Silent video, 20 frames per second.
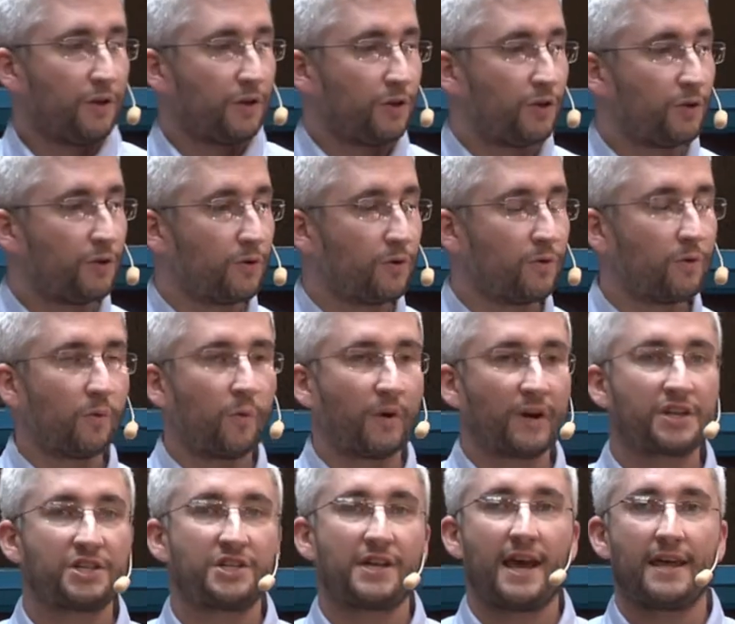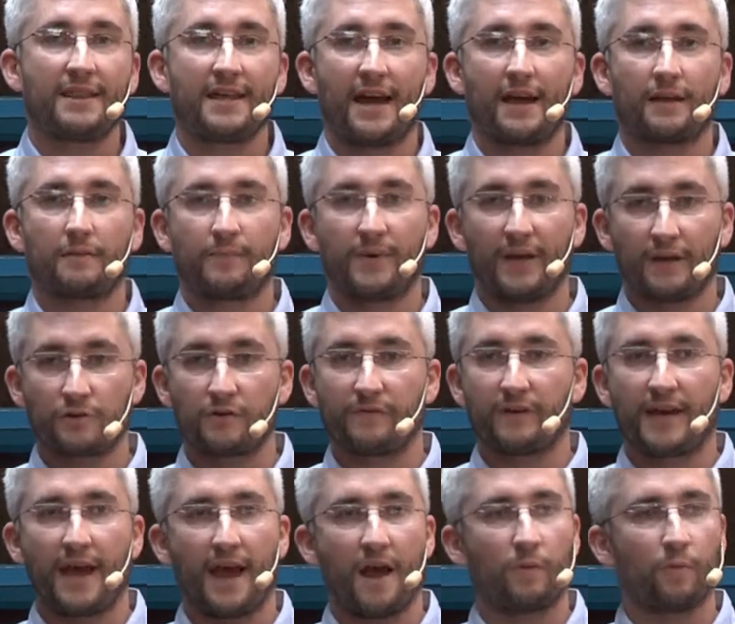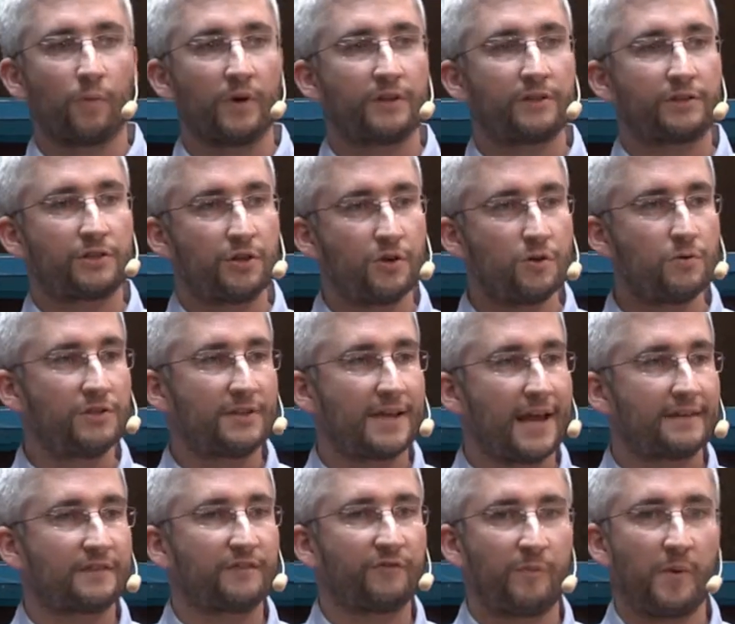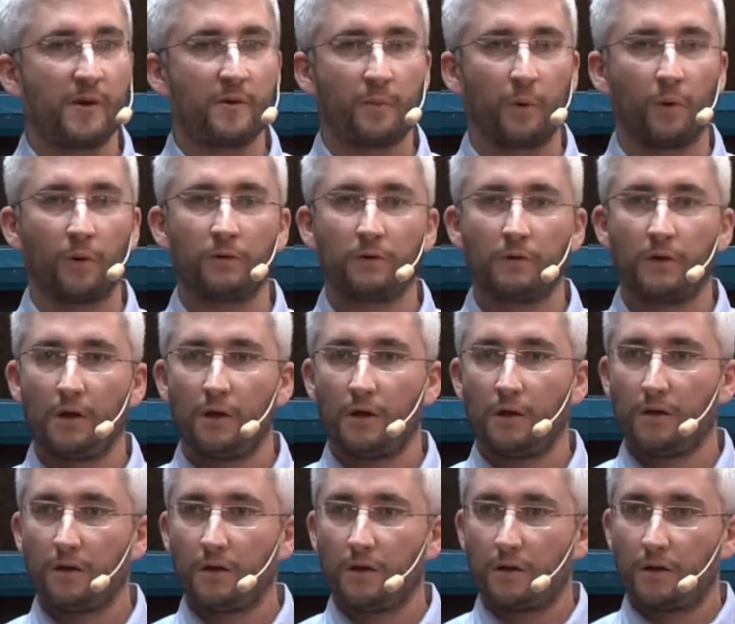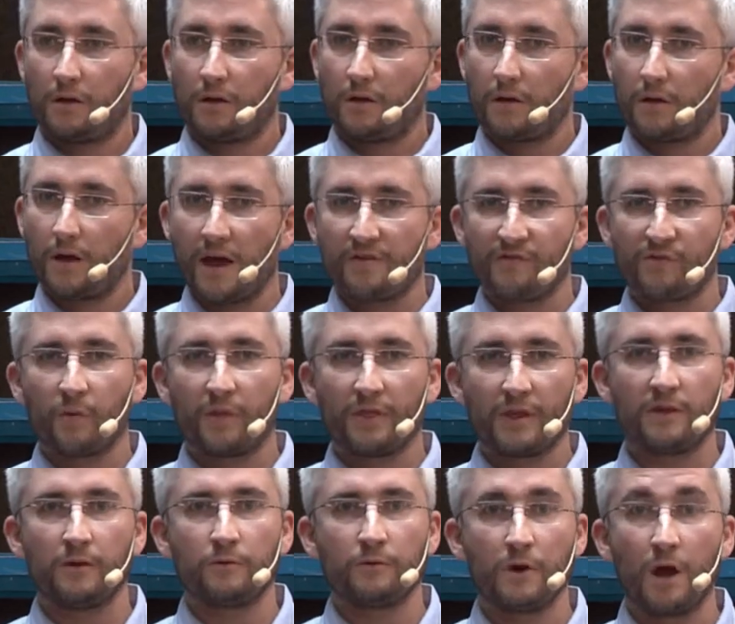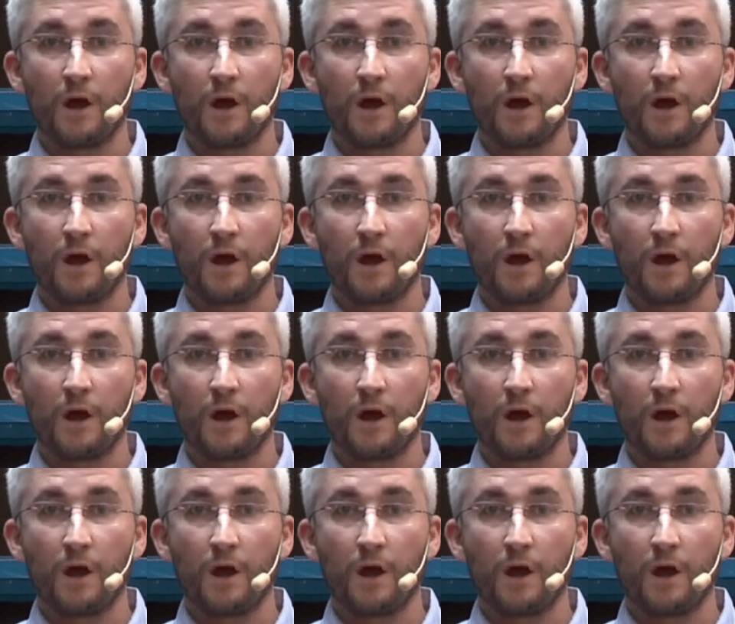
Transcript: You want to share that picture of a cat with two sets of people, everyone that you